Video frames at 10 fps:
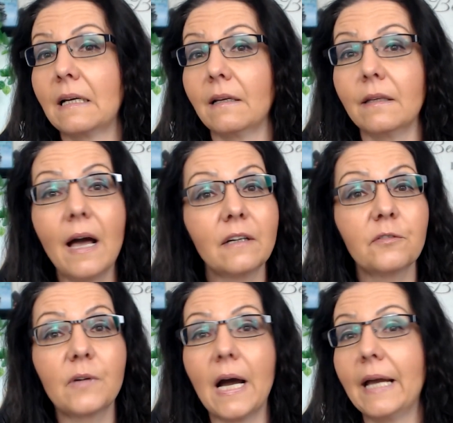a lot
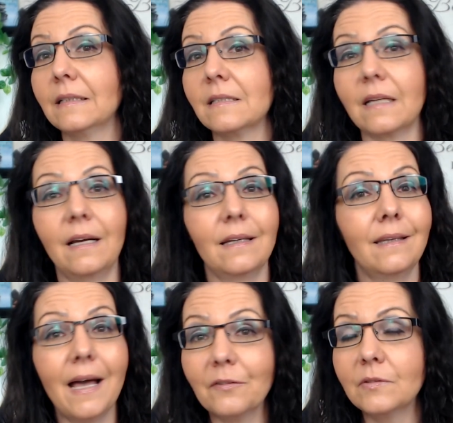of guidance, a
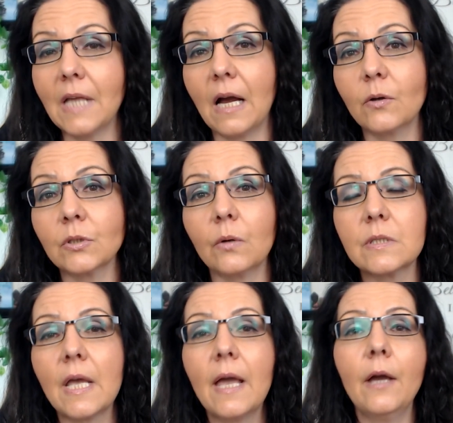lot of
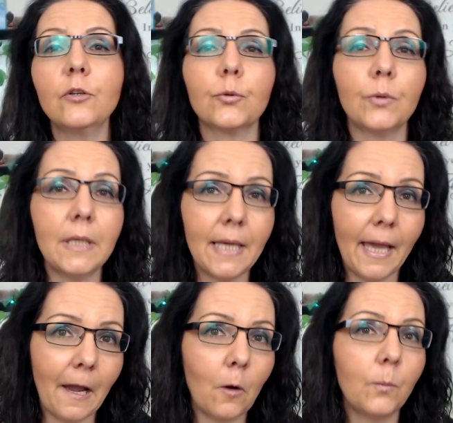downloads to really
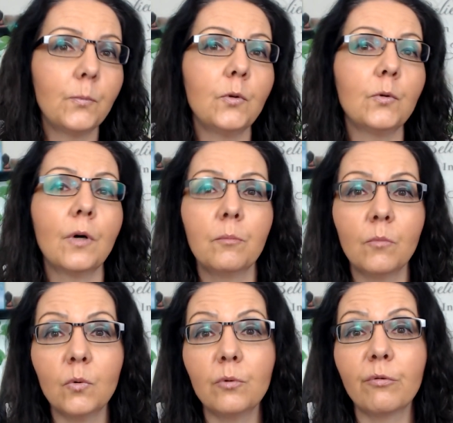help you
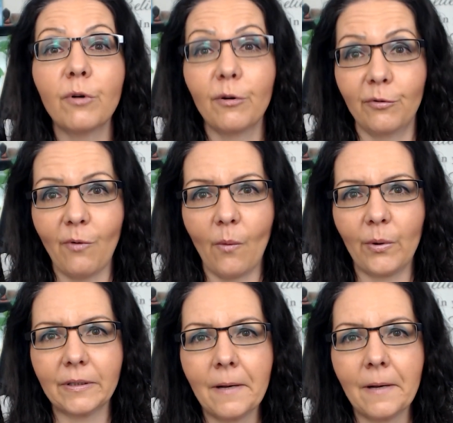move forward.